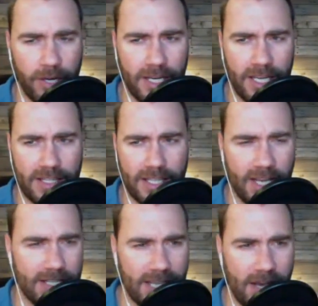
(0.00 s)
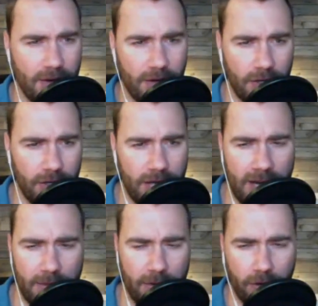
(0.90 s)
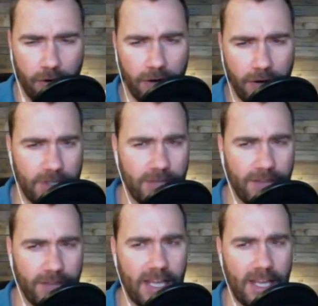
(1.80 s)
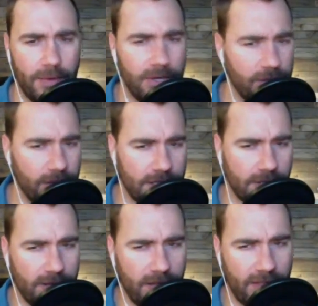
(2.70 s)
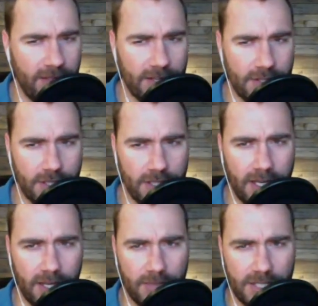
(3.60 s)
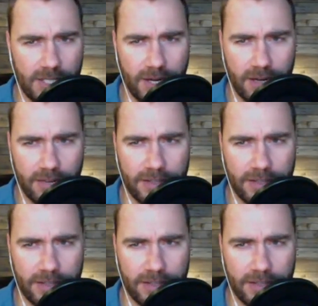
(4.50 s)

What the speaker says: Guns out or look at it or learn or stuff like that, he would do it. So I think that took a lot of the mystery out of it.